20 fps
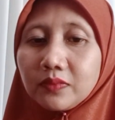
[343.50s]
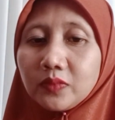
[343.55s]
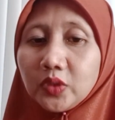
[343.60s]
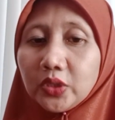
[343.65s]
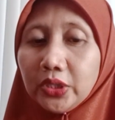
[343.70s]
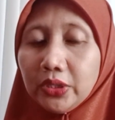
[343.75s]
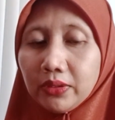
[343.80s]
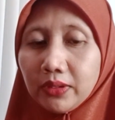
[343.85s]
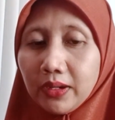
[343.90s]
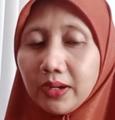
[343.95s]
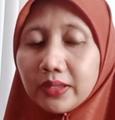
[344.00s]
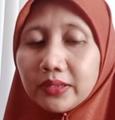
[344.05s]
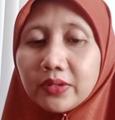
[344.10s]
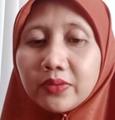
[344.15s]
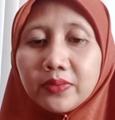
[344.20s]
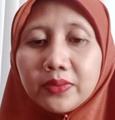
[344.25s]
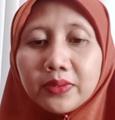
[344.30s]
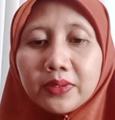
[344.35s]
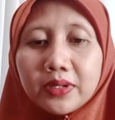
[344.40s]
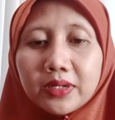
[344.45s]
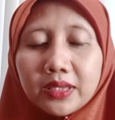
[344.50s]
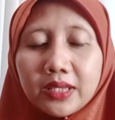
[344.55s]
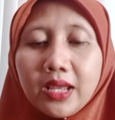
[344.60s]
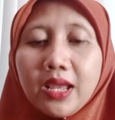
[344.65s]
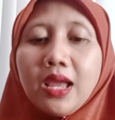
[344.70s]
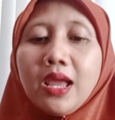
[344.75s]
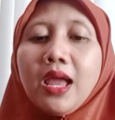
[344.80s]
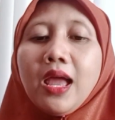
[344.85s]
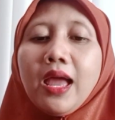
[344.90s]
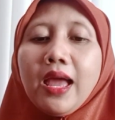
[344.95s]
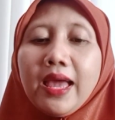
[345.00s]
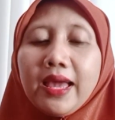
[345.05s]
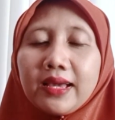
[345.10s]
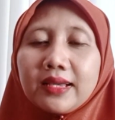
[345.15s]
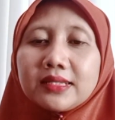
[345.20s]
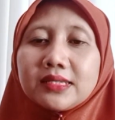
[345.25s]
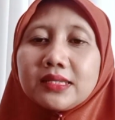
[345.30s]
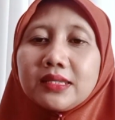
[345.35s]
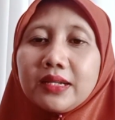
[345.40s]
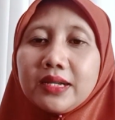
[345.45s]
In other words,
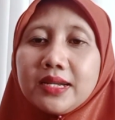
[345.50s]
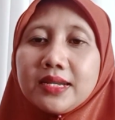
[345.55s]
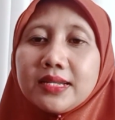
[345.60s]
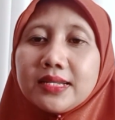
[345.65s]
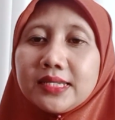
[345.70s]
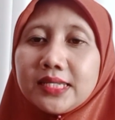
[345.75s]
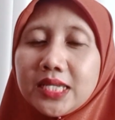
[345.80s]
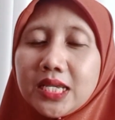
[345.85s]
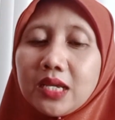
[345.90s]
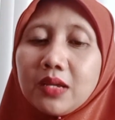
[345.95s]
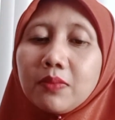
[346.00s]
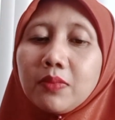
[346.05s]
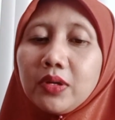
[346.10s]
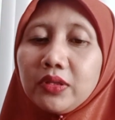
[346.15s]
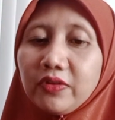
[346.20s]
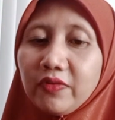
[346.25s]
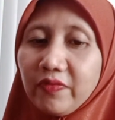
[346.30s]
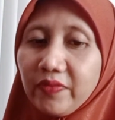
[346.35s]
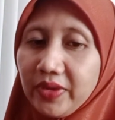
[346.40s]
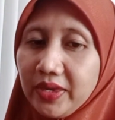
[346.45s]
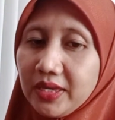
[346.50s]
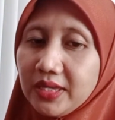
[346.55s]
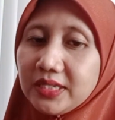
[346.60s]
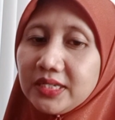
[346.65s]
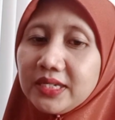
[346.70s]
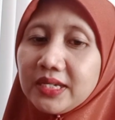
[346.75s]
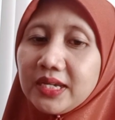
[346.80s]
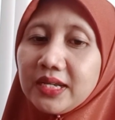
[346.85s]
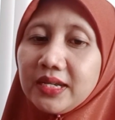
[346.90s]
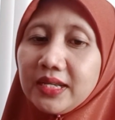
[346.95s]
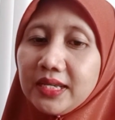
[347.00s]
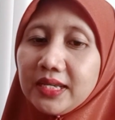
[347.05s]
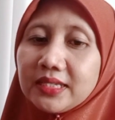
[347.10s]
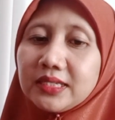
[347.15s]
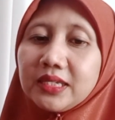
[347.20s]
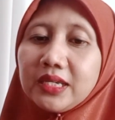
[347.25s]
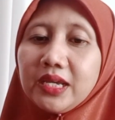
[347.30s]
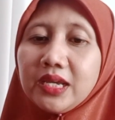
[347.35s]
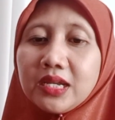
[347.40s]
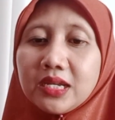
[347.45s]
extrinsic motivation is
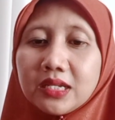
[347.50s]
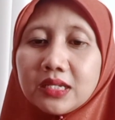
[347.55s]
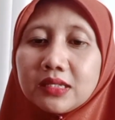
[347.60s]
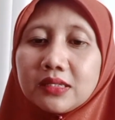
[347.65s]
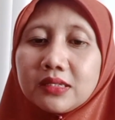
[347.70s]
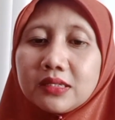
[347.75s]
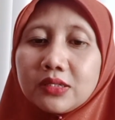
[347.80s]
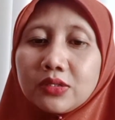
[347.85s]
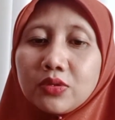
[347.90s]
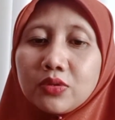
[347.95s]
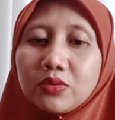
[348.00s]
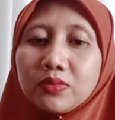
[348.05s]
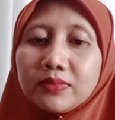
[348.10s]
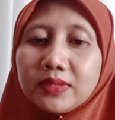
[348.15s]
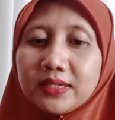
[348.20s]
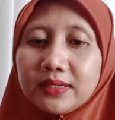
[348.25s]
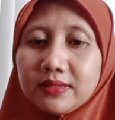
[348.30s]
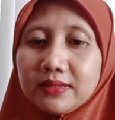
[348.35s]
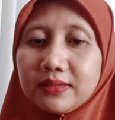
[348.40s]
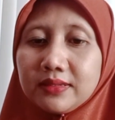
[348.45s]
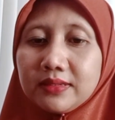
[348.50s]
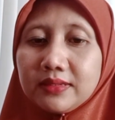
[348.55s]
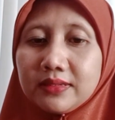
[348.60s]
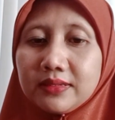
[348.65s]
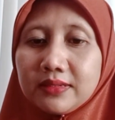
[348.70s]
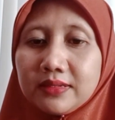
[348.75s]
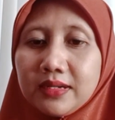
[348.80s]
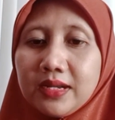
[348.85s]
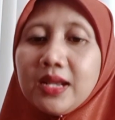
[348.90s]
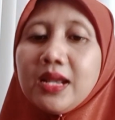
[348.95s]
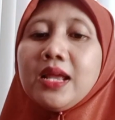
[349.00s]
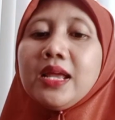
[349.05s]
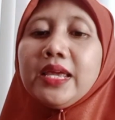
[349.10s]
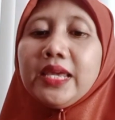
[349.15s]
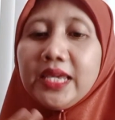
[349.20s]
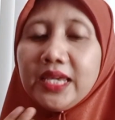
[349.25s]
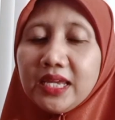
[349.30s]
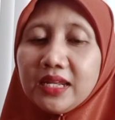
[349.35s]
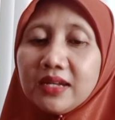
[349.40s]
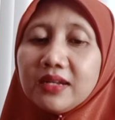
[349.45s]
instrument
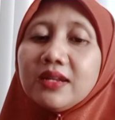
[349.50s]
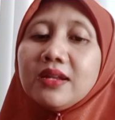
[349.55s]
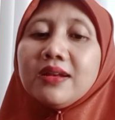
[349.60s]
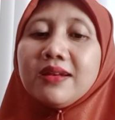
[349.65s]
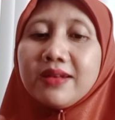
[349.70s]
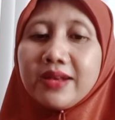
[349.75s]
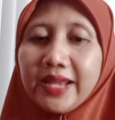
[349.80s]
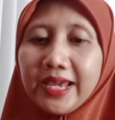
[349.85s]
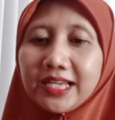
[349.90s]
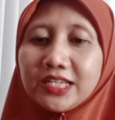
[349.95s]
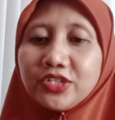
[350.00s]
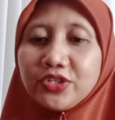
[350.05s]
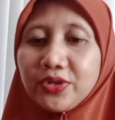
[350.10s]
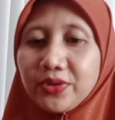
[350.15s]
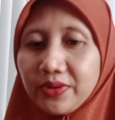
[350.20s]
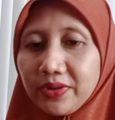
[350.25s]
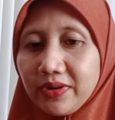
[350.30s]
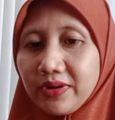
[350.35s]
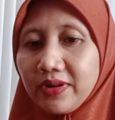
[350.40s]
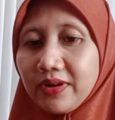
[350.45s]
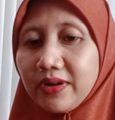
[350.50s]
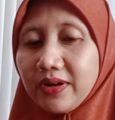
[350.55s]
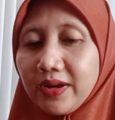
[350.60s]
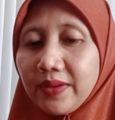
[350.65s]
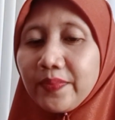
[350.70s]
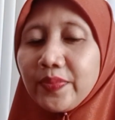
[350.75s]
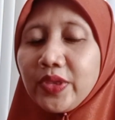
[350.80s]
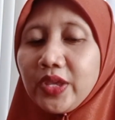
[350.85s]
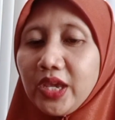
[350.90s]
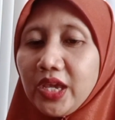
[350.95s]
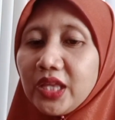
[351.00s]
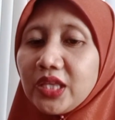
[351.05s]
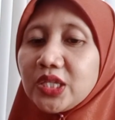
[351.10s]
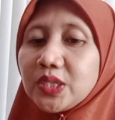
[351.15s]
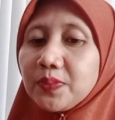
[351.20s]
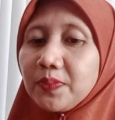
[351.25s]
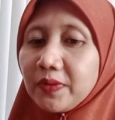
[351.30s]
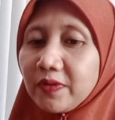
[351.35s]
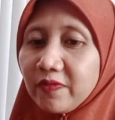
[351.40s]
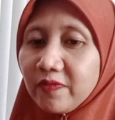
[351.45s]
in nature. It's
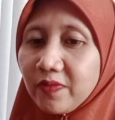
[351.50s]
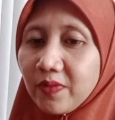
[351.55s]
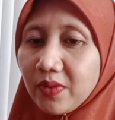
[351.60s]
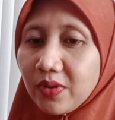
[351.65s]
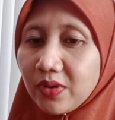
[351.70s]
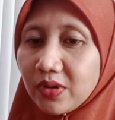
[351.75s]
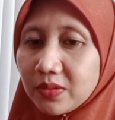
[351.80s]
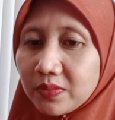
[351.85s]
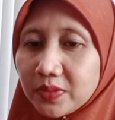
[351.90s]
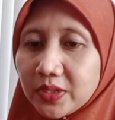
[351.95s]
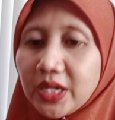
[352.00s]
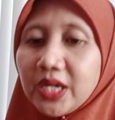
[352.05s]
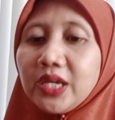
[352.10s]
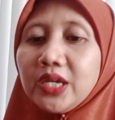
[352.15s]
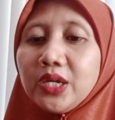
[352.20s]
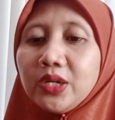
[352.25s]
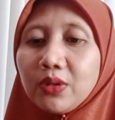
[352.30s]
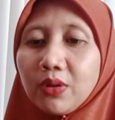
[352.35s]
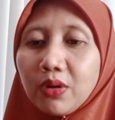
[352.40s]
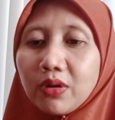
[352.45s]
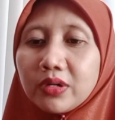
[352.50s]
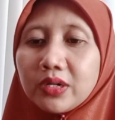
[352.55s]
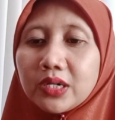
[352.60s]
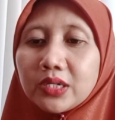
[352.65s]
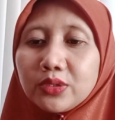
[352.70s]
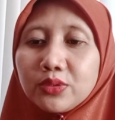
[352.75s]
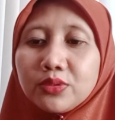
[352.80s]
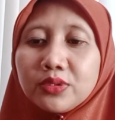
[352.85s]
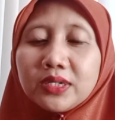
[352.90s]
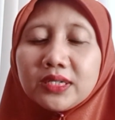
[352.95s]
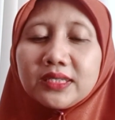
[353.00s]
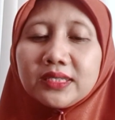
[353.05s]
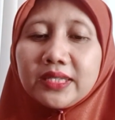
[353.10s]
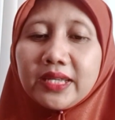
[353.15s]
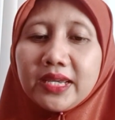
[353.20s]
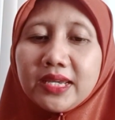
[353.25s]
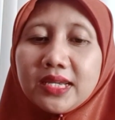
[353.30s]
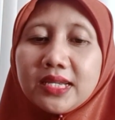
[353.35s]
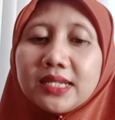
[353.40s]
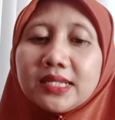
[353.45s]
performed in order to
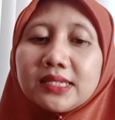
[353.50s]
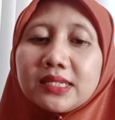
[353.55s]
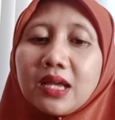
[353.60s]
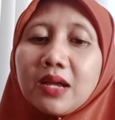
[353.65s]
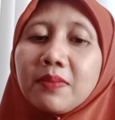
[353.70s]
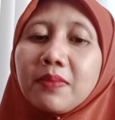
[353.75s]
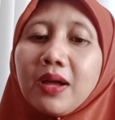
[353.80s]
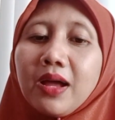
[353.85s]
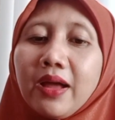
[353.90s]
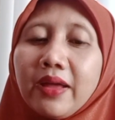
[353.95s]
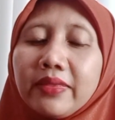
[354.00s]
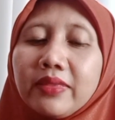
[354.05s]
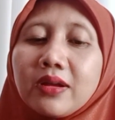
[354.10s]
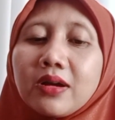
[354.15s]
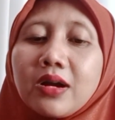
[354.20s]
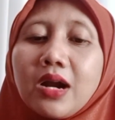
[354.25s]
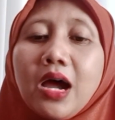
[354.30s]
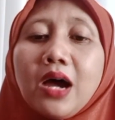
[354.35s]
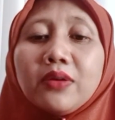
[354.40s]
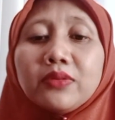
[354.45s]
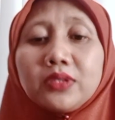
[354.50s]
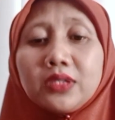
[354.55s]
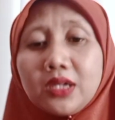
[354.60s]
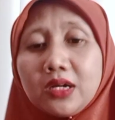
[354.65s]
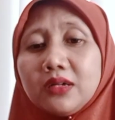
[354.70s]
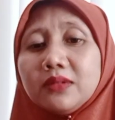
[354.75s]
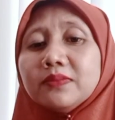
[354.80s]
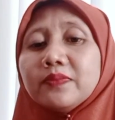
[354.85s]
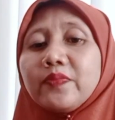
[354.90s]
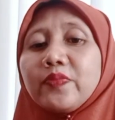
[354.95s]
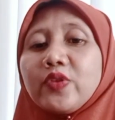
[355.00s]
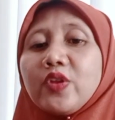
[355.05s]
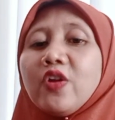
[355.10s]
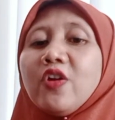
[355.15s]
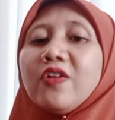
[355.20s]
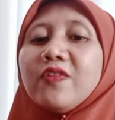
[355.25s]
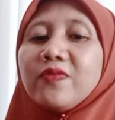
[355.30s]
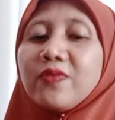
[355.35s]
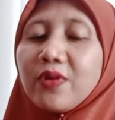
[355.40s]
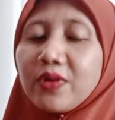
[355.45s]
attain some other outcome.
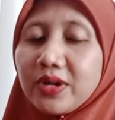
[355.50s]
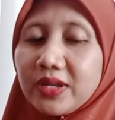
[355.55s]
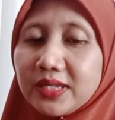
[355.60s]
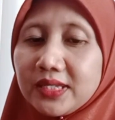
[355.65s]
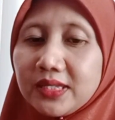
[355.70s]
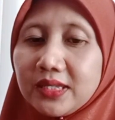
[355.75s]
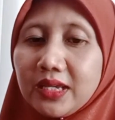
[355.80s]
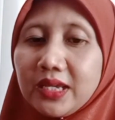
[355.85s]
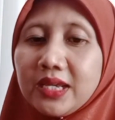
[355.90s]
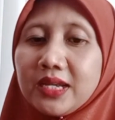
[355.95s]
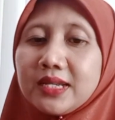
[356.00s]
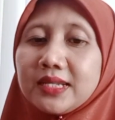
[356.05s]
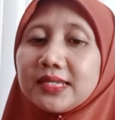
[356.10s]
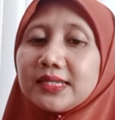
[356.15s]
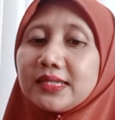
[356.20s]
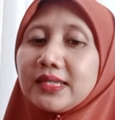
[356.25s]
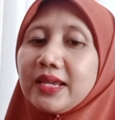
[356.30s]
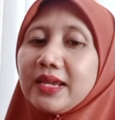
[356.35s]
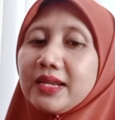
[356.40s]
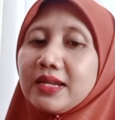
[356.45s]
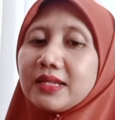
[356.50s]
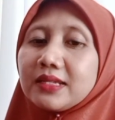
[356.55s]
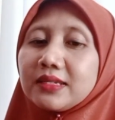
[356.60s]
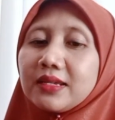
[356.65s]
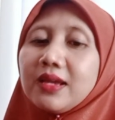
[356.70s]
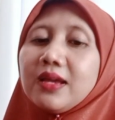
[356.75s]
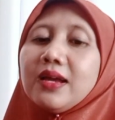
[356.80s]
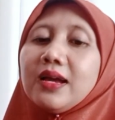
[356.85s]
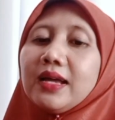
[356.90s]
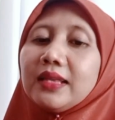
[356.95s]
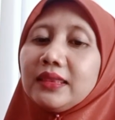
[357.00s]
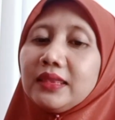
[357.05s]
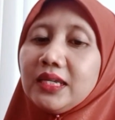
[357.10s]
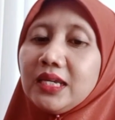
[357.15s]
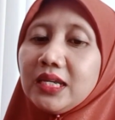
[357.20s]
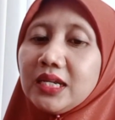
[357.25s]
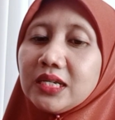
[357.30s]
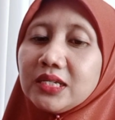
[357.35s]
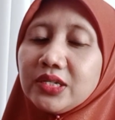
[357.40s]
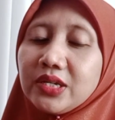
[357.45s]
For instance, a
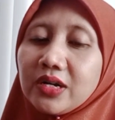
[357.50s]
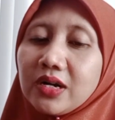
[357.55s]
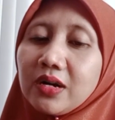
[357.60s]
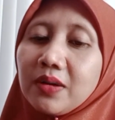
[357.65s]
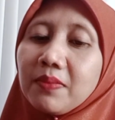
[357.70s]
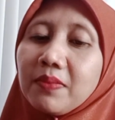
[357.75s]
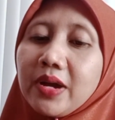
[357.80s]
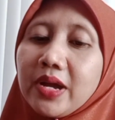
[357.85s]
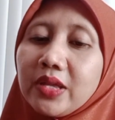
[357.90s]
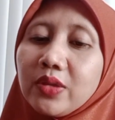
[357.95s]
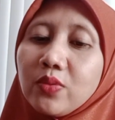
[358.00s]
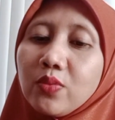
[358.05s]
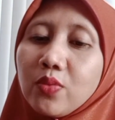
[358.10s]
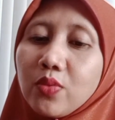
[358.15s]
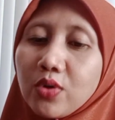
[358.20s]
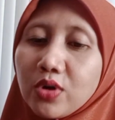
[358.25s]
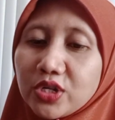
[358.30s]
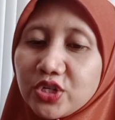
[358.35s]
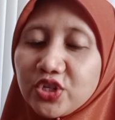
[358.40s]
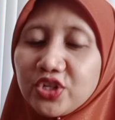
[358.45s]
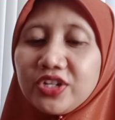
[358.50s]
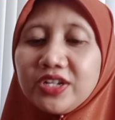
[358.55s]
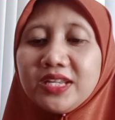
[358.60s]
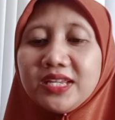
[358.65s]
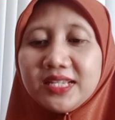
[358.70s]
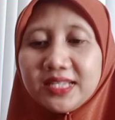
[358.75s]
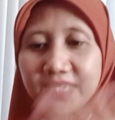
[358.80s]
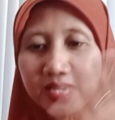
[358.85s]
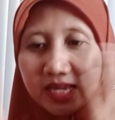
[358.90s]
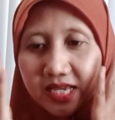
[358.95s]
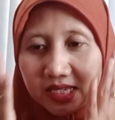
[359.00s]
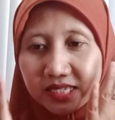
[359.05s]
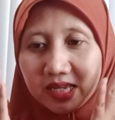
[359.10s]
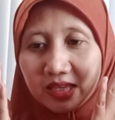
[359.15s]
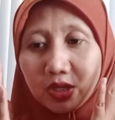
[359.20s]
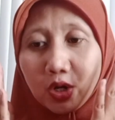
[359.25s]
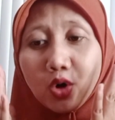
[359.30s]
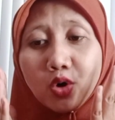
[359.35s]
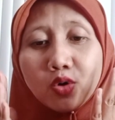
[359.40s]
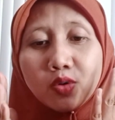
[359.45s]
teenager might wash dishes at
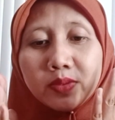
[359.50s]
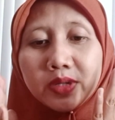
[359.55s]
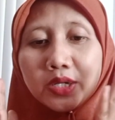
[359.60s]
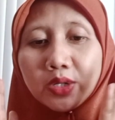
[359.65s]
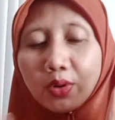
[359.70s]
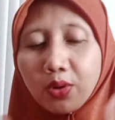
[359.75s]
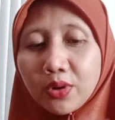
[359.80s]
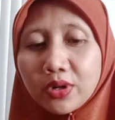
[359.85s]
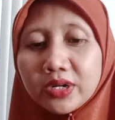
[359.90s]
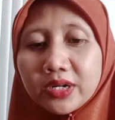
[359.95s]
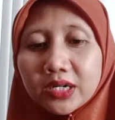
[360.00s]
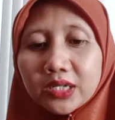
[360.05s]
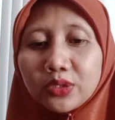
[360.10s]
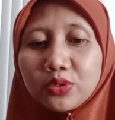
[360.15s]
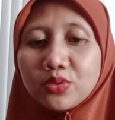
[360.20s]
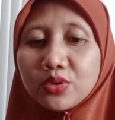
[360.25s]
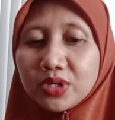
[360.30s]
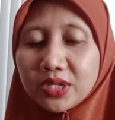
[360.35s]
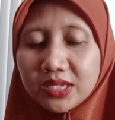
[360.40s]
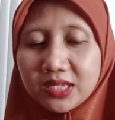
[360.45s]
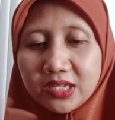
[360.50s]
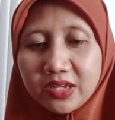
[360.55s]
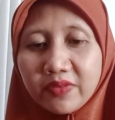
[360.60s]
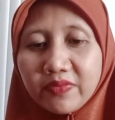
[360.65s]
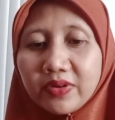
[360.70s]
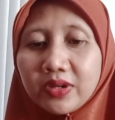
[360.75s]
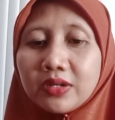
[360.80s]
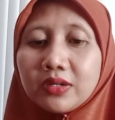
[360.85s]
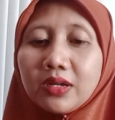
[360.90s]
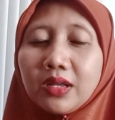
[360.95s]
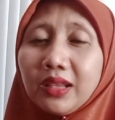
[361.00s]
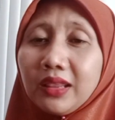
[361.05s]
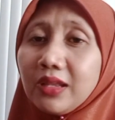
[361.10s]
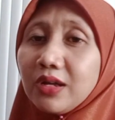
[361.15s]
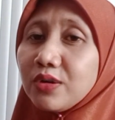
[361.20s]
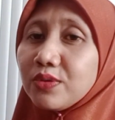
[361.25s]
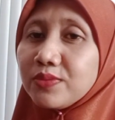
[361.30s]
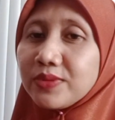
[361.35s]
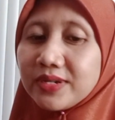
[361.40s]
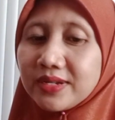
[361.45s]
home in order to receive an
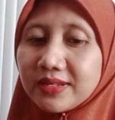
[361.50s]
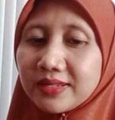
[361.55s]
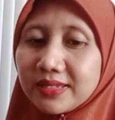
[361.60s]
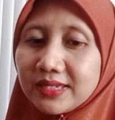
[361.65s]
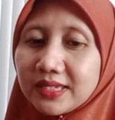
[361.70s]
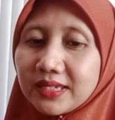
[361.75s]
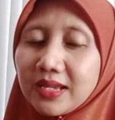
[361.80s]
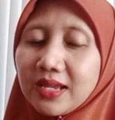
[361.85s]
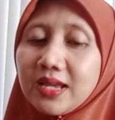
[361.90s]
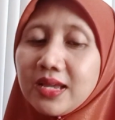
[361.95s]
allowance.